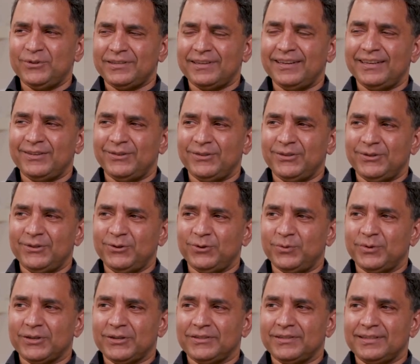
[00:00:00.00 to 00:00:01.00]
Mostly you
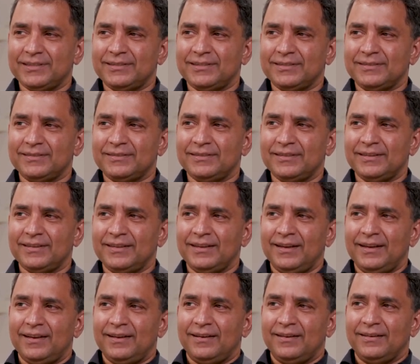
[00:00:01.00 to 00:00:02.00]
do, because it's
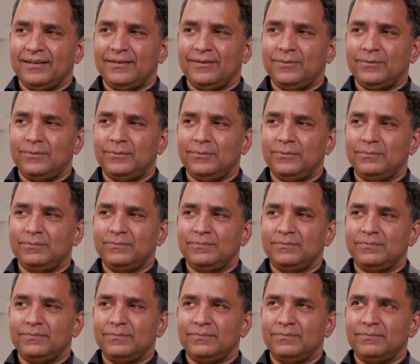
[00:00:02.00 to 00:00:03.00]
you
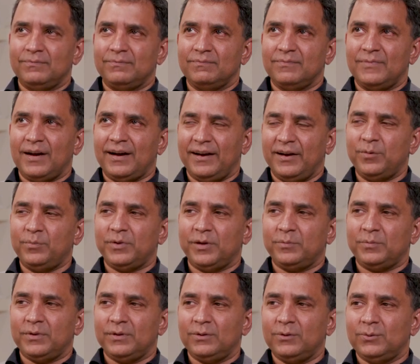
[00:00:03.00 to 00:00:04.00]
hire
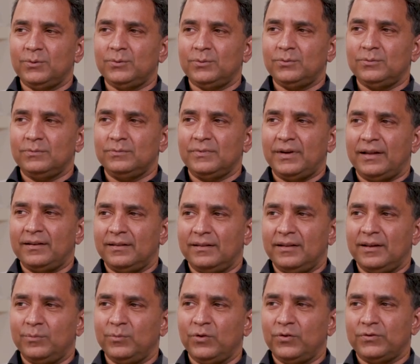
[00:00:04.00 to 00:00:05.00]
people
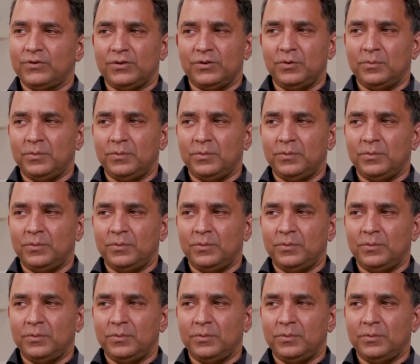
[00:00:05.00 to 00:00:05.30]
and they move to